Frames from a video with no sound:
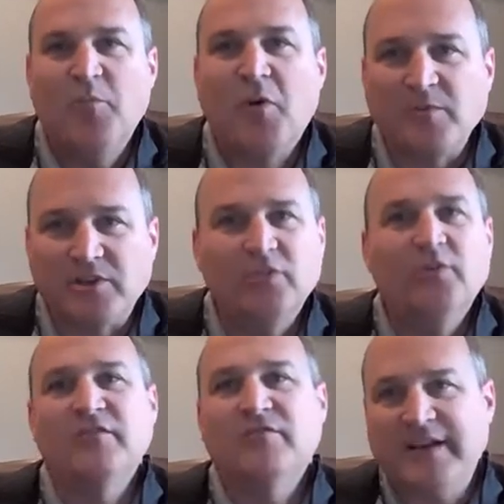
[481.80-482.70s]
a
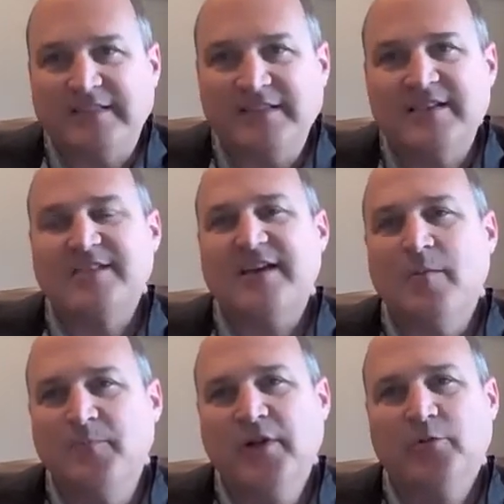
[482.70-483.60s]
barbecue and invite these guys out
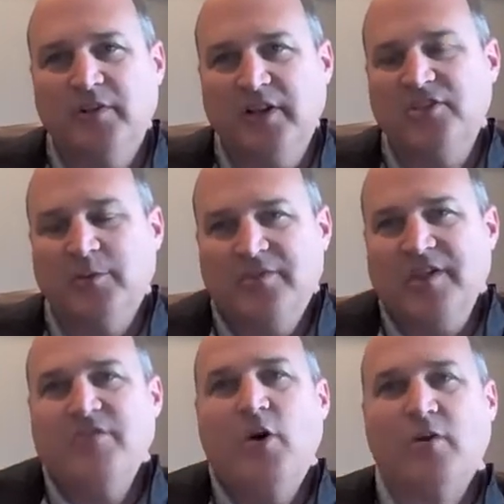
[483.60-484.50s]
and build relationships, because they
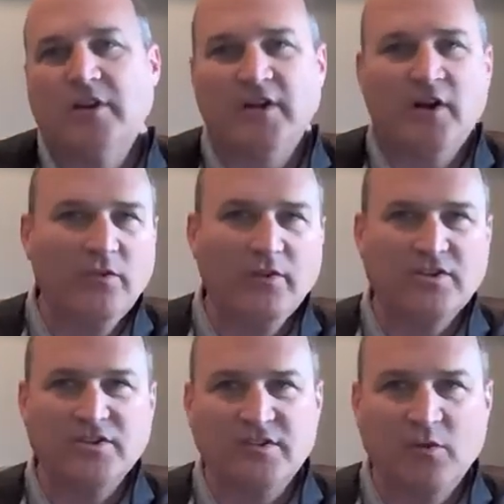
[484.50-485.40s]
have nowhere to go.
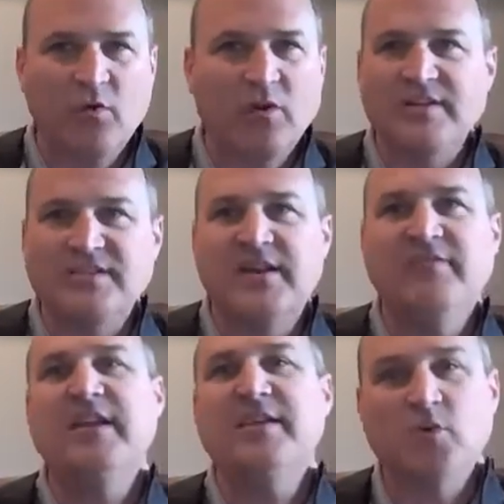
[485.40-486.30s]
They're working
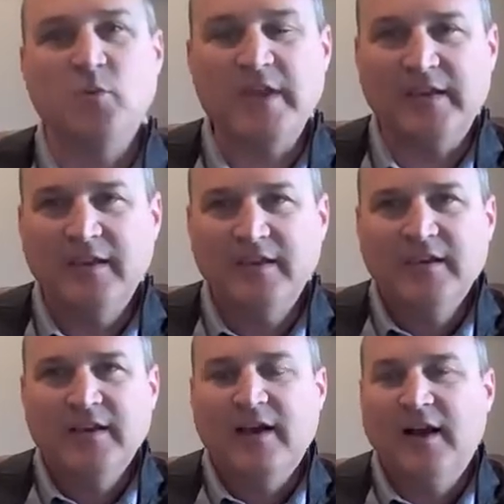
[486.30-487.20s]
7 days a week,
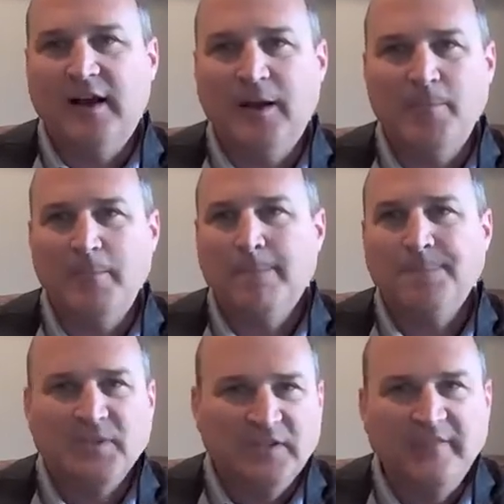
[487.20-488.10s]

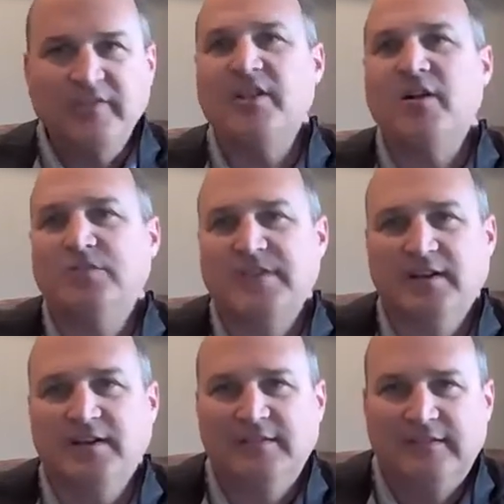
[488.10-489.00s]
living in a
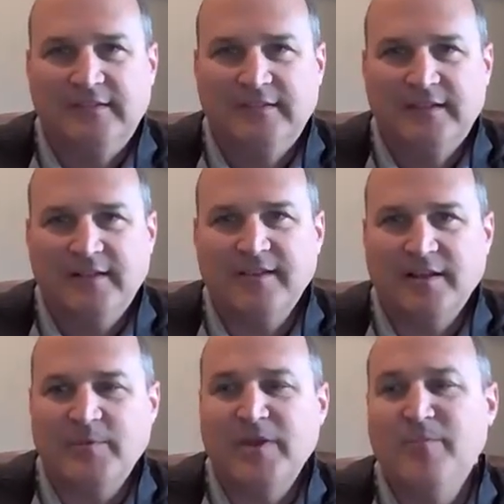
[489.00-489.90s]
hotel. That's
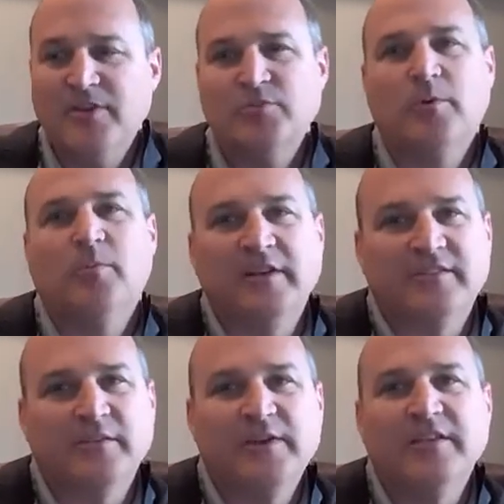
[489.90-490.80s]
got to be a miserable
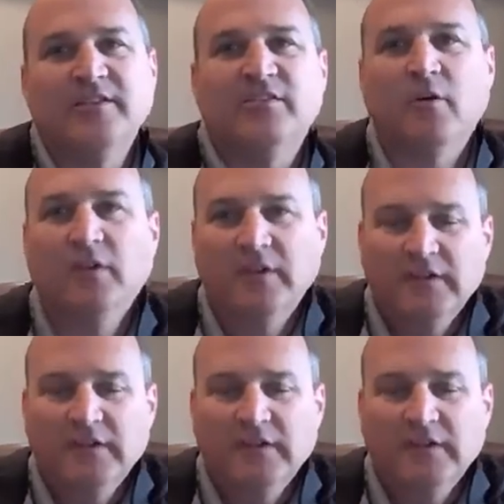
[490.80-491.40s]
place to be. And so